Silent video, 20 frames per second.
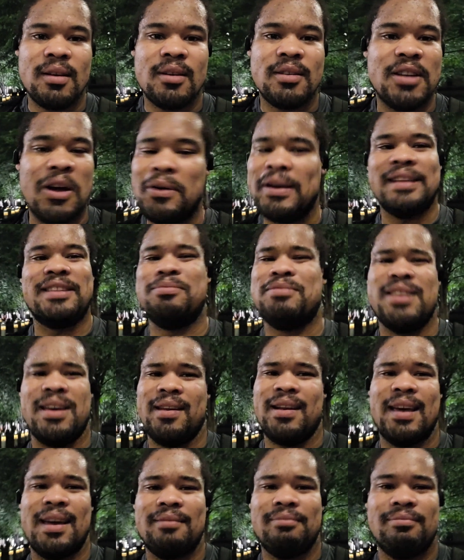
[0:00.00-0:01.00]
Don't let them tell
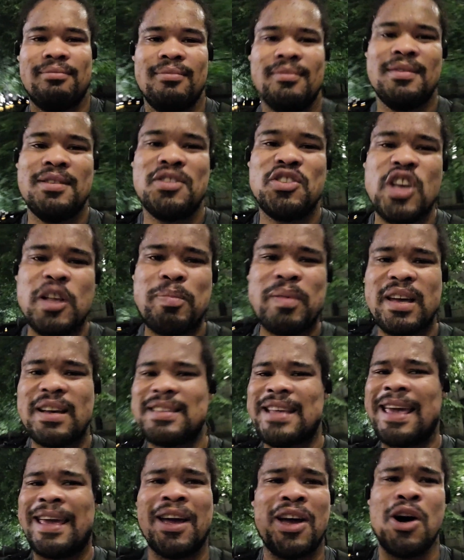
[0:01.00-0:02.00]
you that. Just because
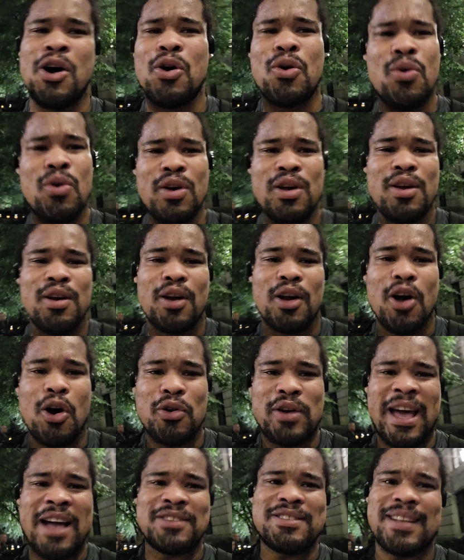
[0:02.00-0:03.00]
they can go go
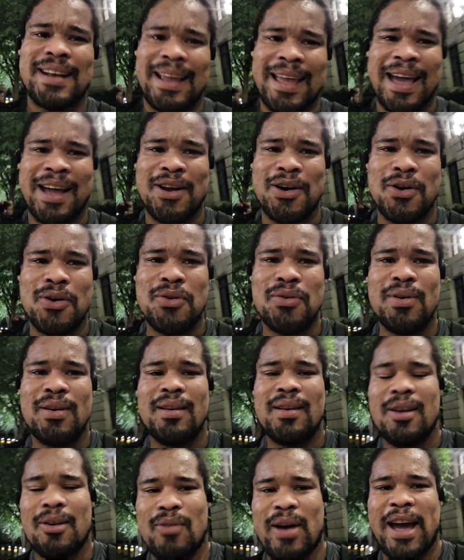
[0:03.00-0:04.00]
down to the ghetto,
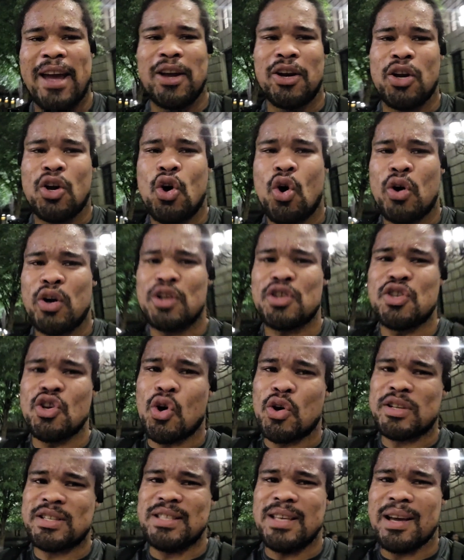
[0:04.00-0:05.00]
right, in a corner
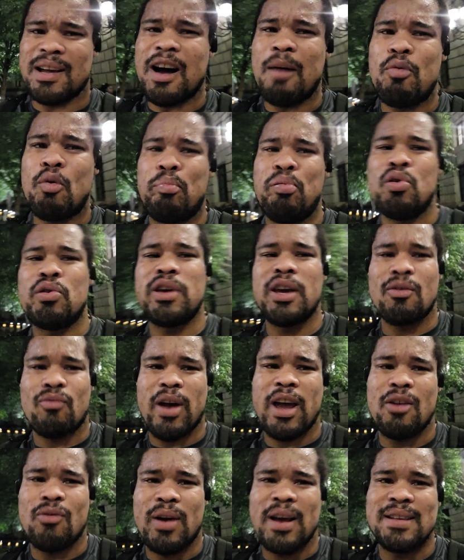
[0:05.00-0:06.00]
store and see a couple Pookie and
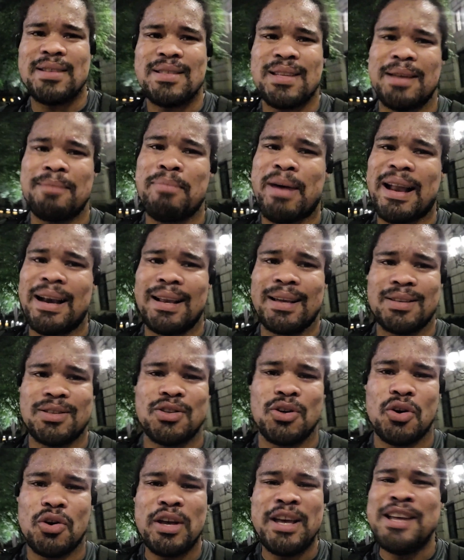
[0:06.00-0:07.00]
Ray Ray sitting by the liquor
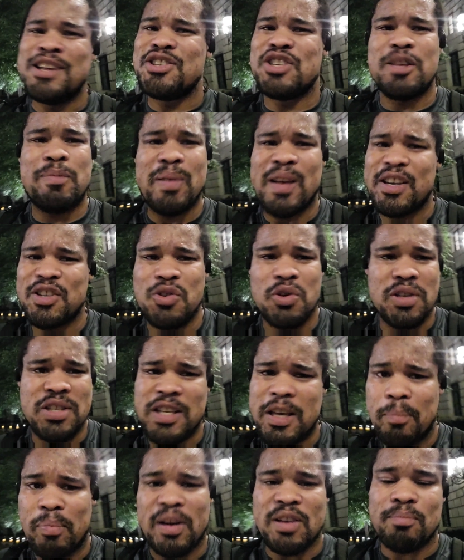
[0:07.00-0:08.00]
store. Just because you can see
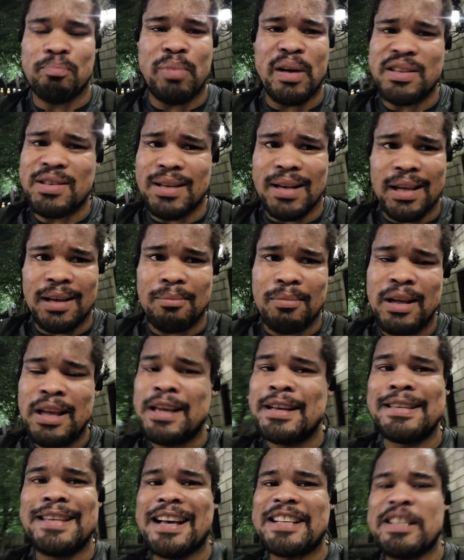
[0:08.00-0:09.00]
a bunch of them
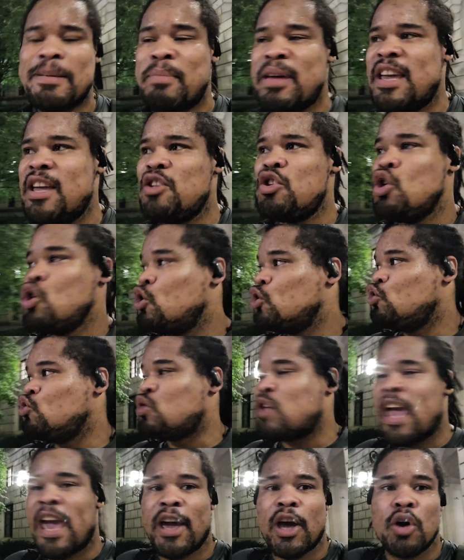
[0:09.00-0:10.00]
doesn't mean you
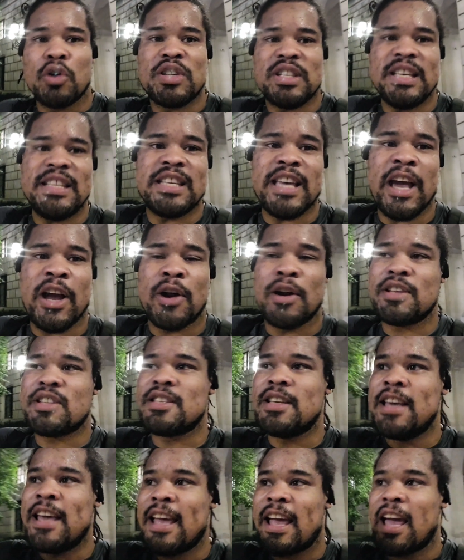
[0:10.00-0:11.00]
can't go see
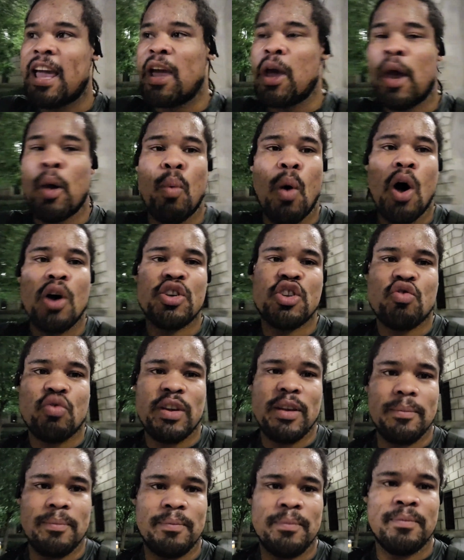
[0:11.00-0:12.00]
Terrence in, in Wall Street.